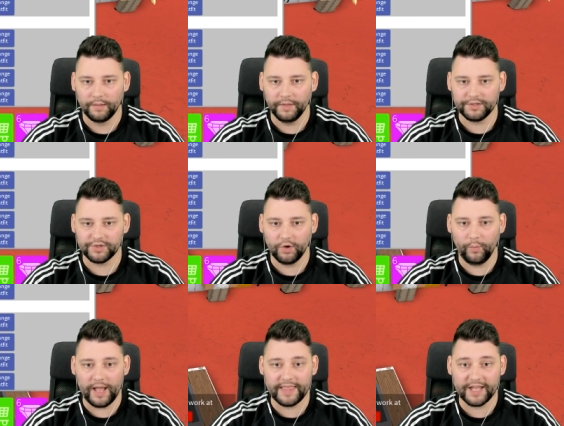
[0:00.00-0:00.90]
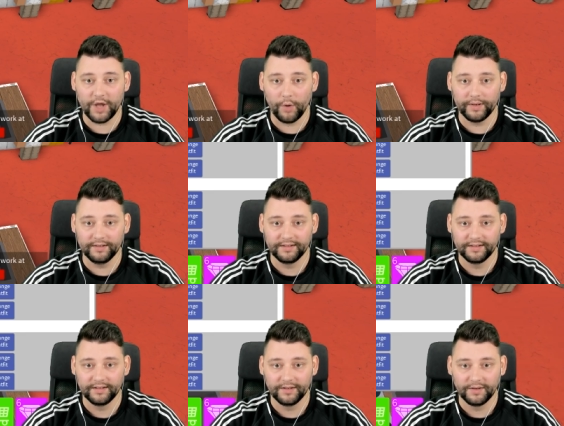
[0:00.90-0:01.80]
Right, I'm not sure where they're going
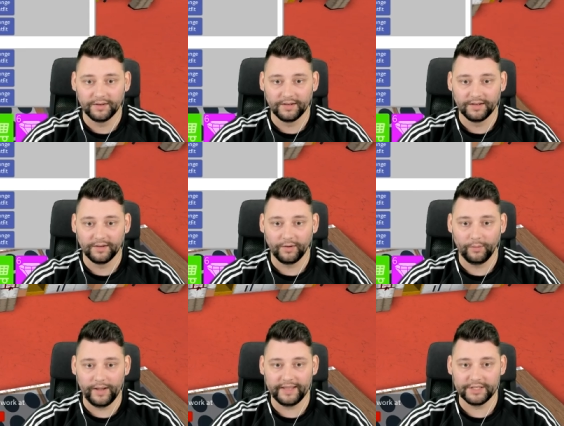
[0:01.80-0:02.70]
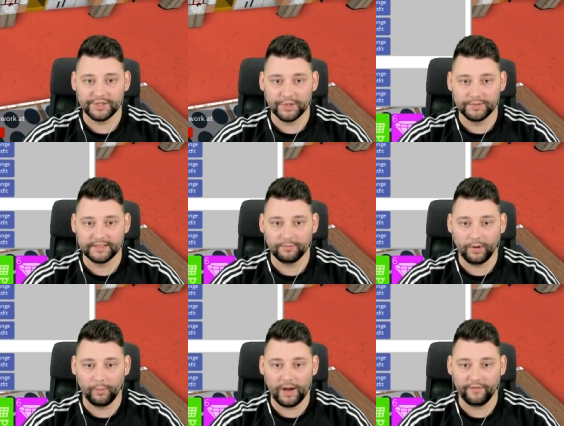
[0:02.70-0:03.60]
or where they're choosing,
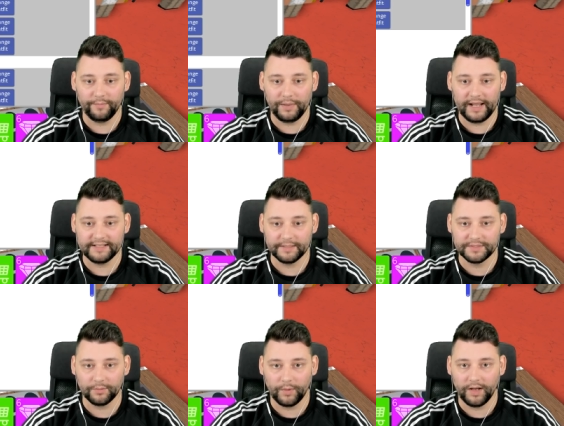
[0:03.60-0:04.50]
well, where I've placed them to